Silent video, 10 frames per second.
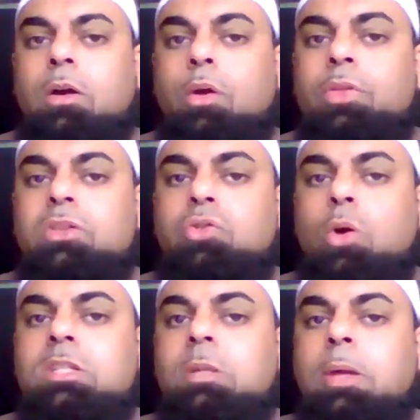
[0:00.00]
earth is
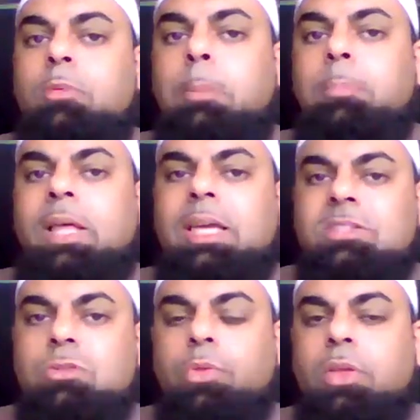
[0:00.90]
going to be
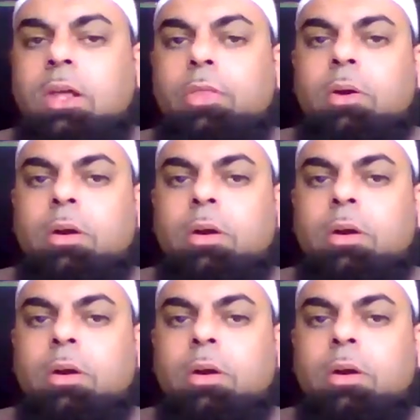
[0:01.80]
replaced with another